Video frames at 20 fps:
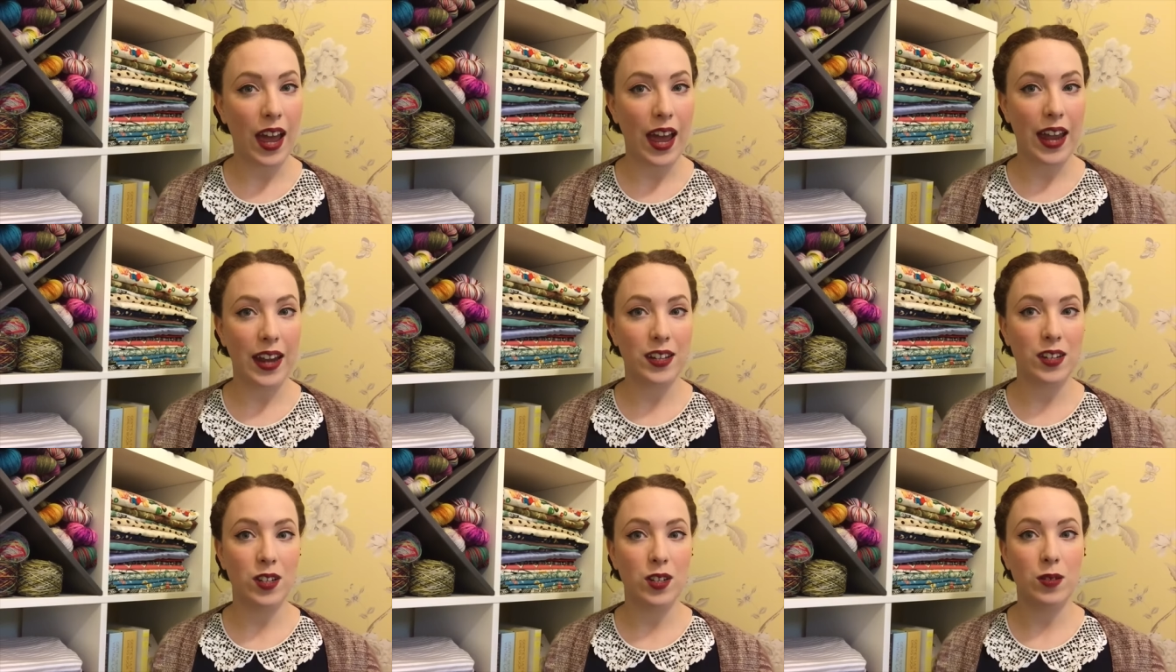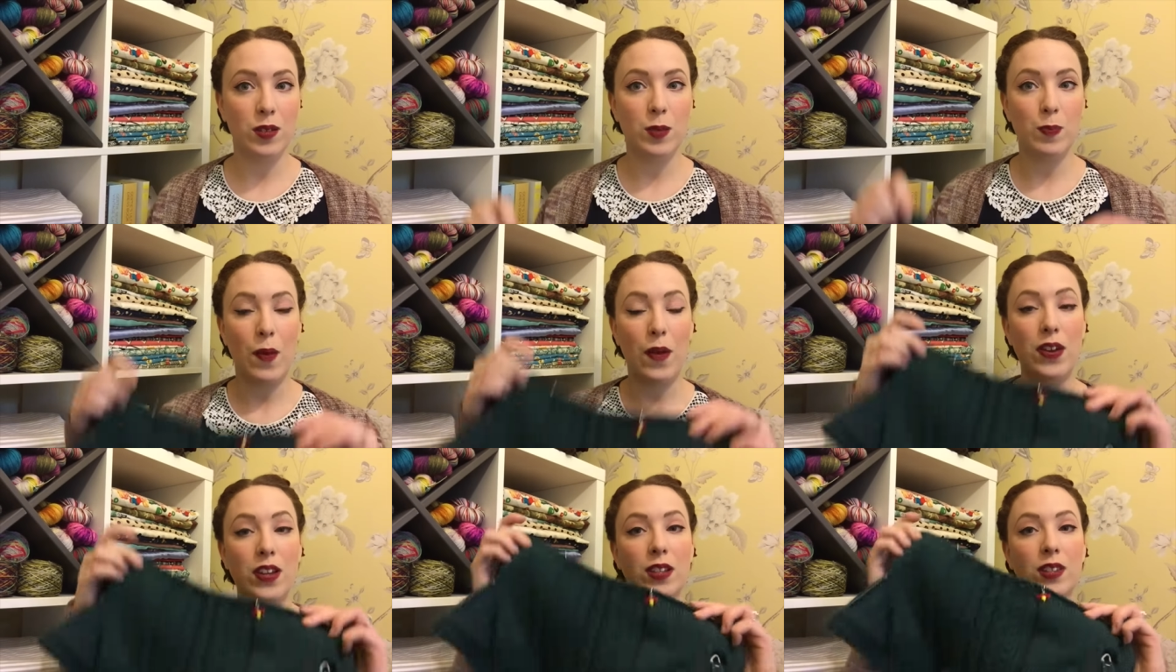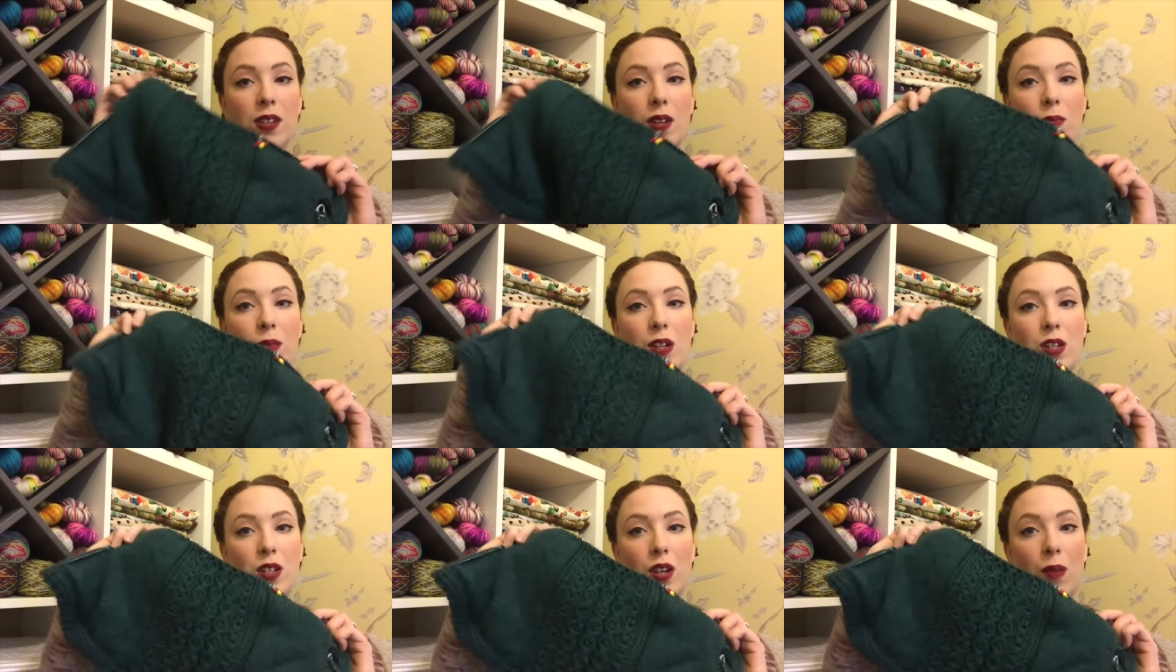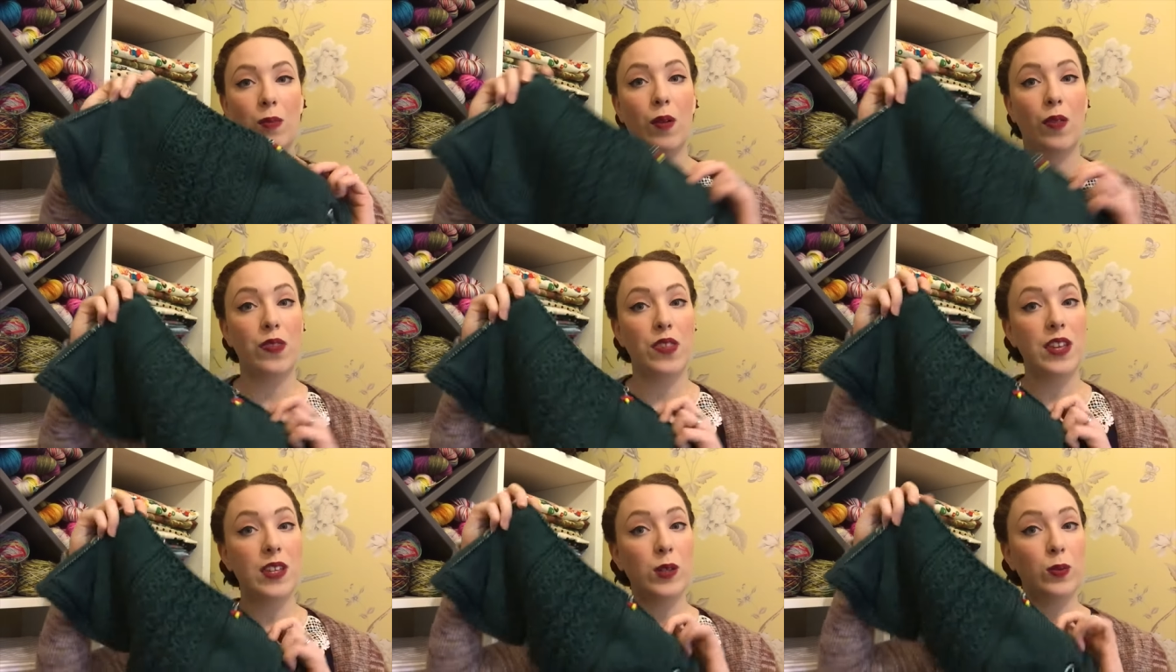and spending so much time
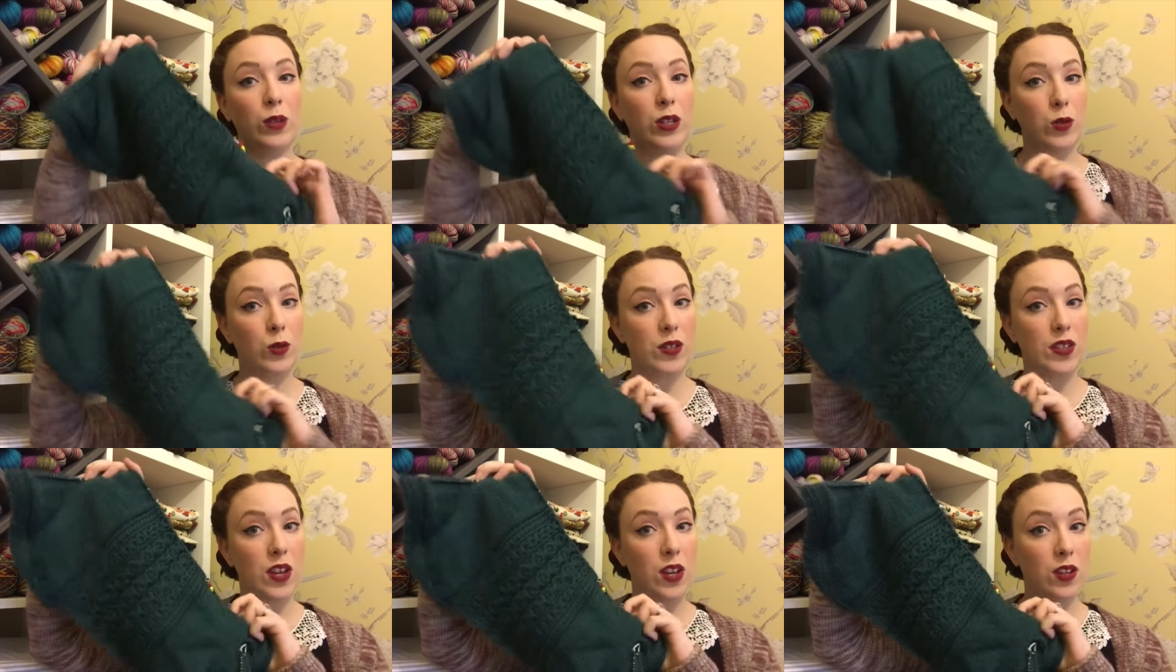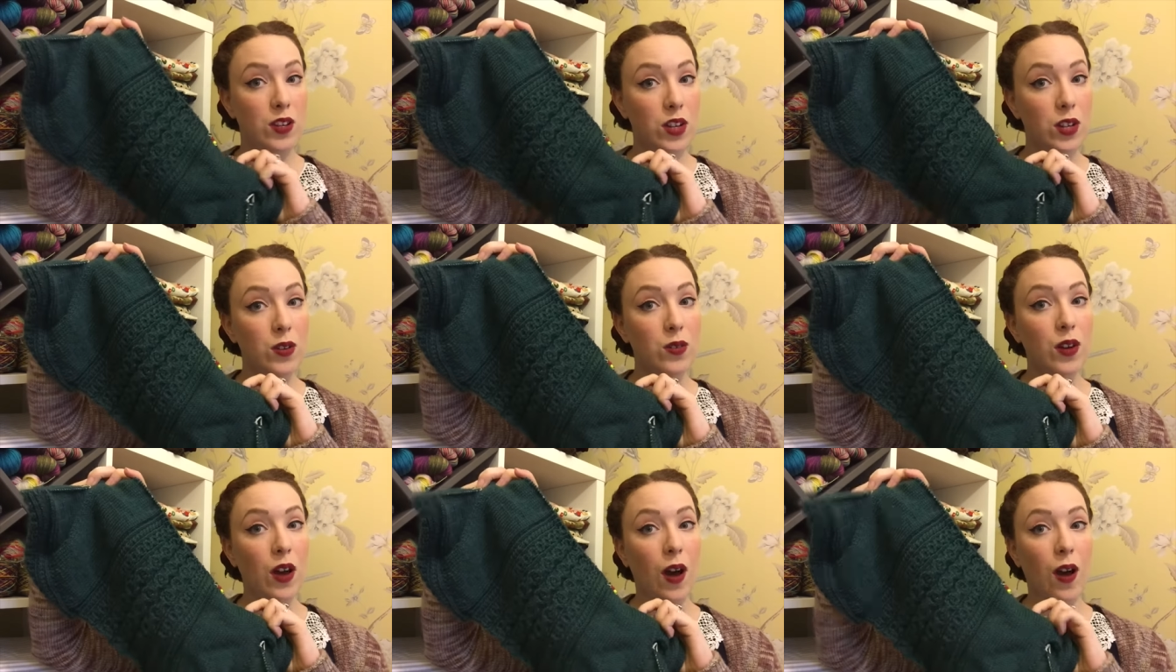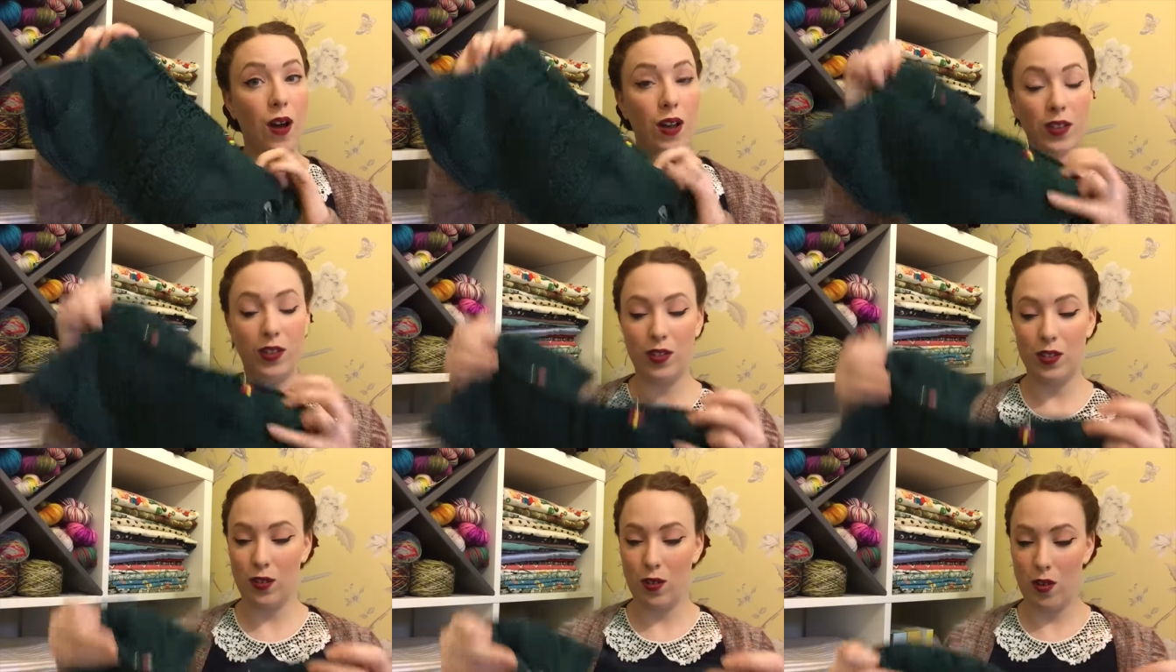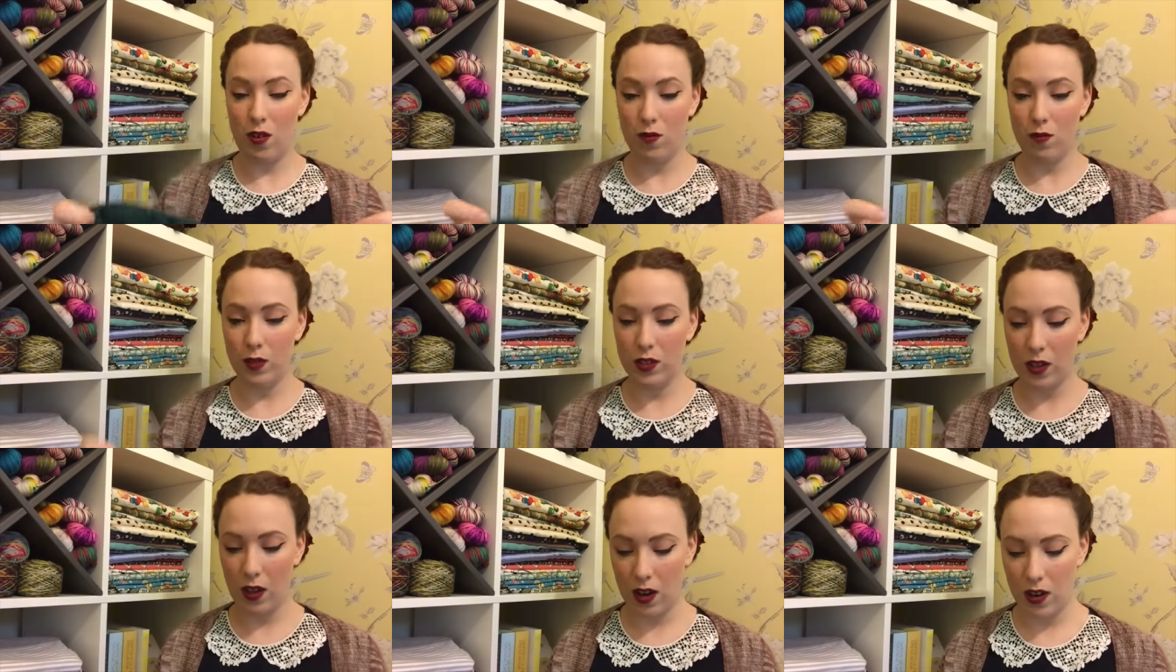on this which was a new cast on
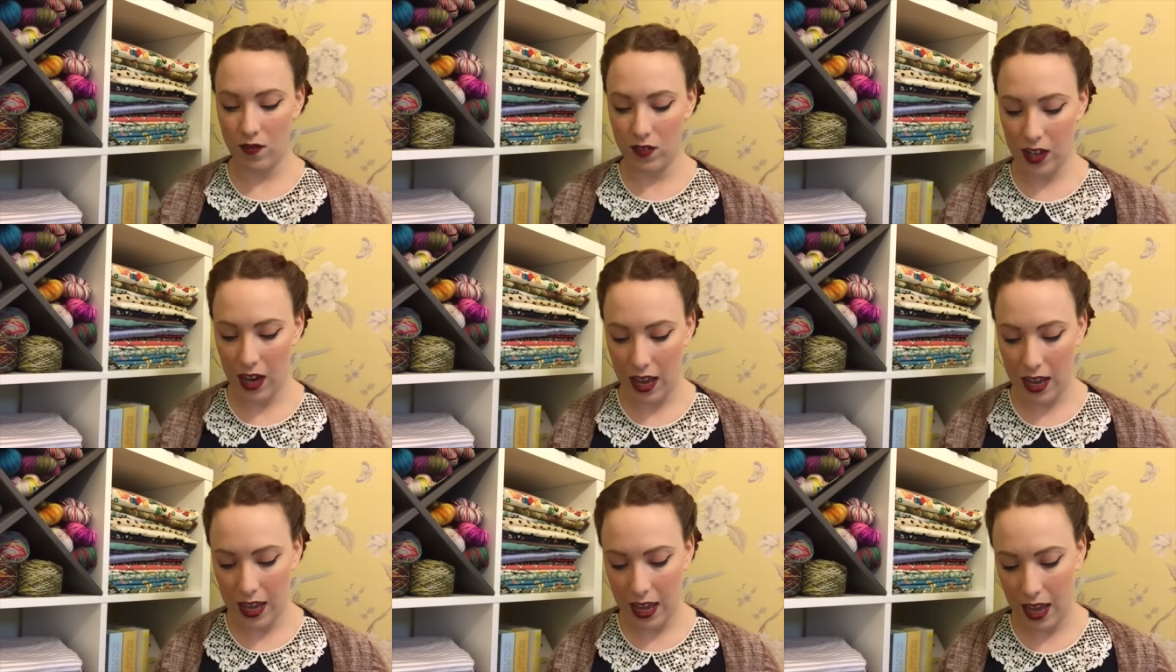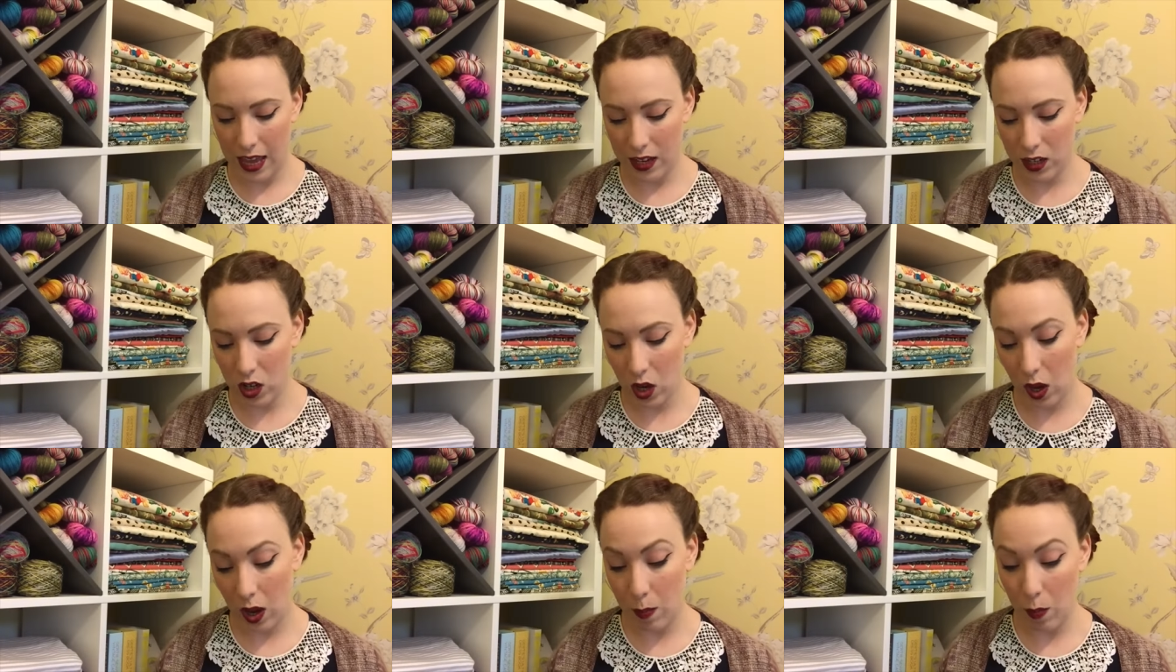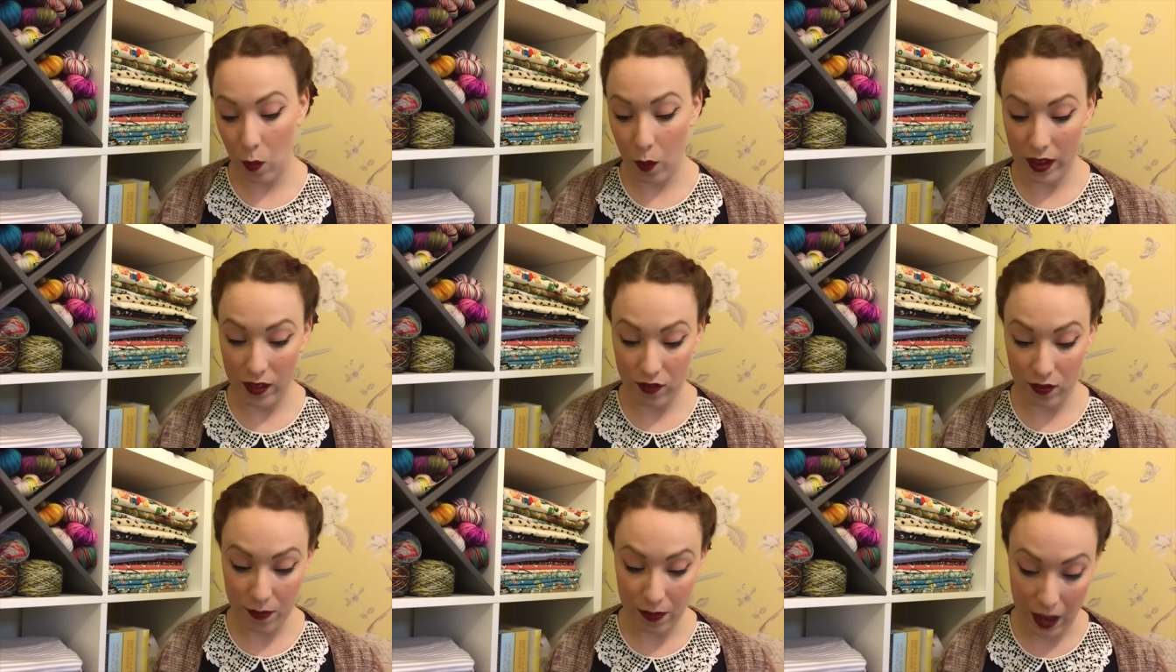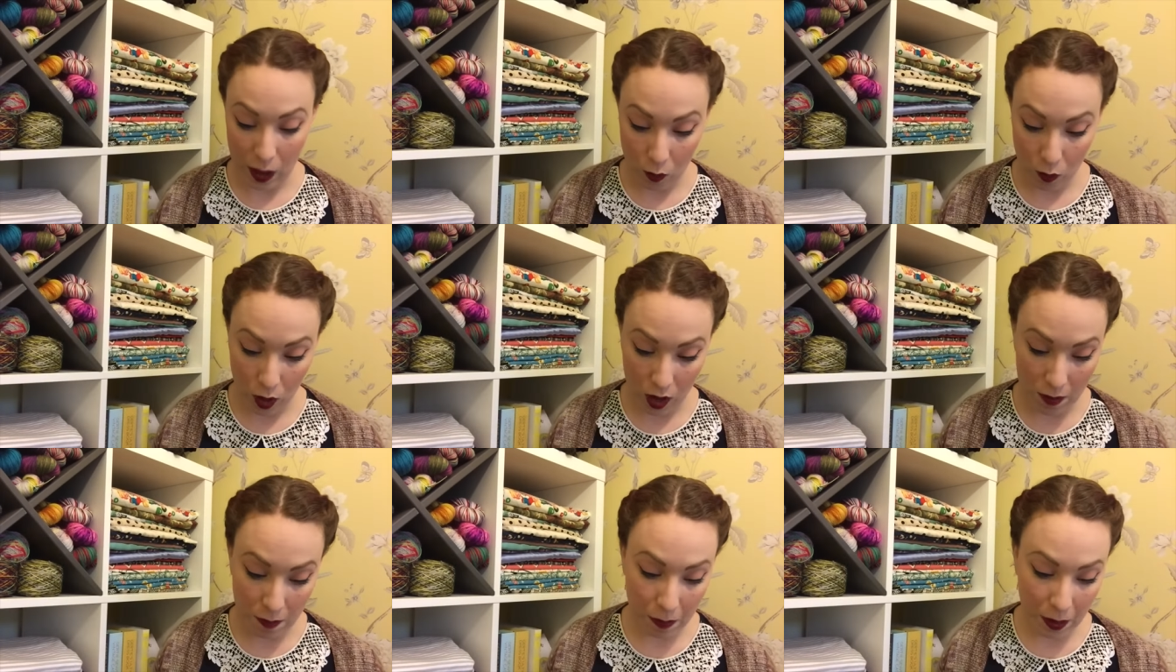was kind of taking time away from that
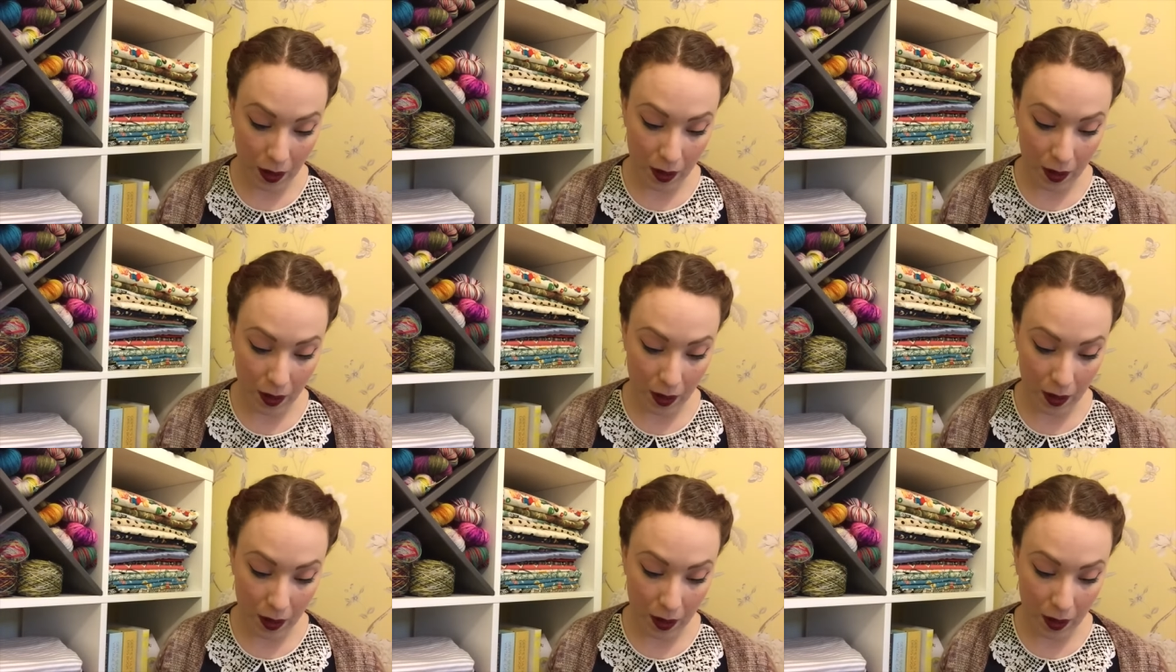one